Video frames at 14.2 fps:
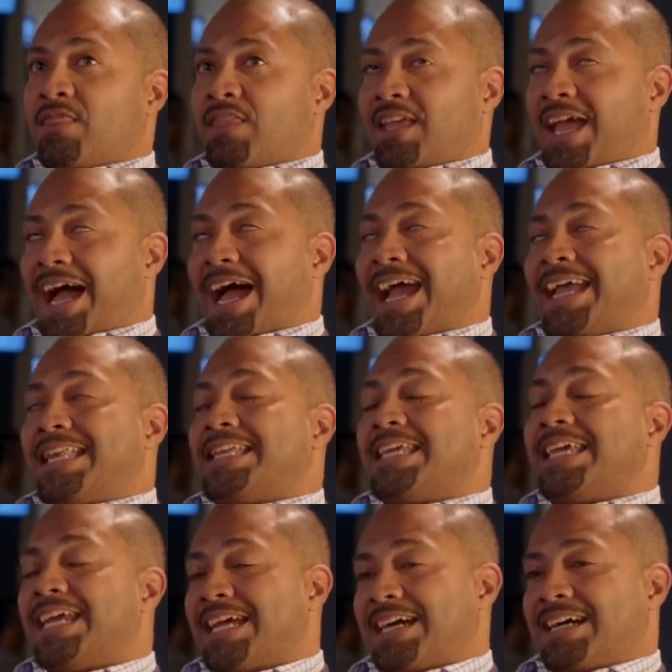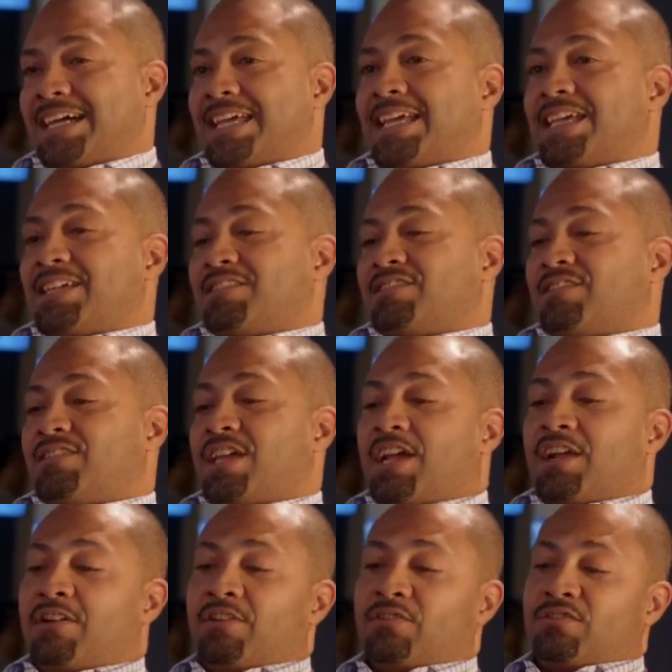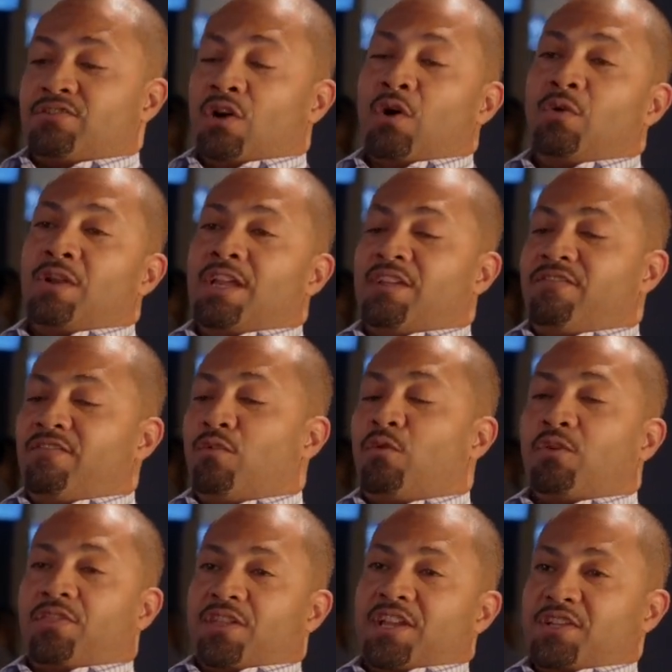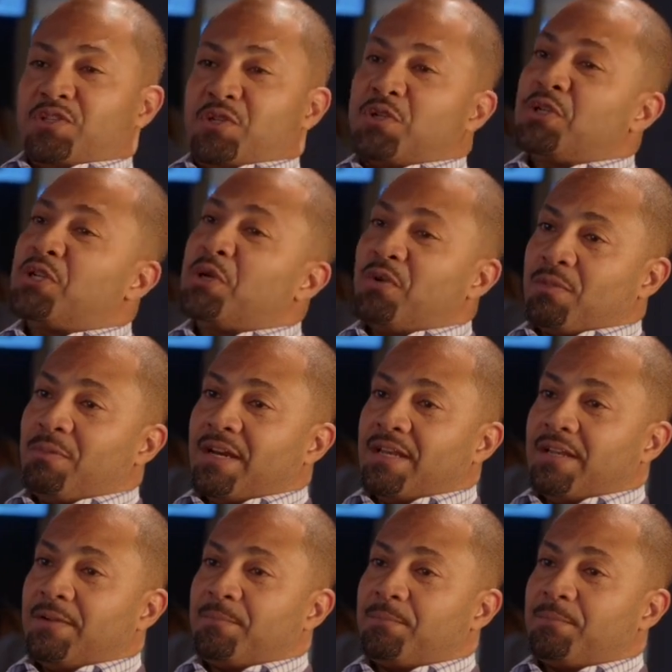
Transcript: the idea is there's only four things you can do with money.